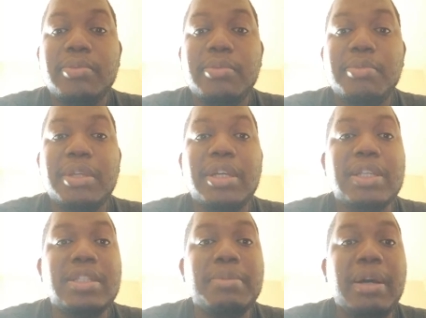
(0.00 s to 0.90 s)
because
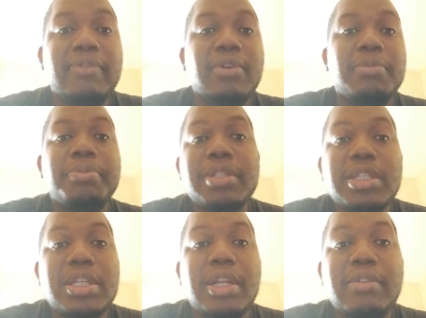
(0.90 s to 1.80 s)
them have
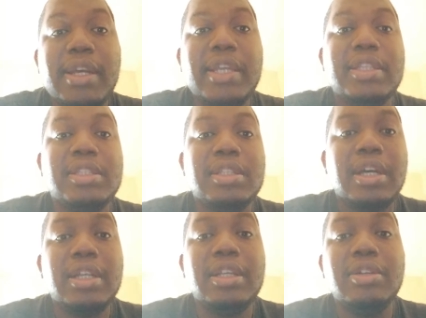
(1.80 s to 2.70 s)
composition rights and
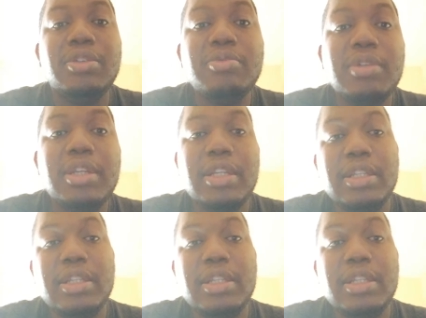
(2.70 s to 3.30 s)
they don't know that.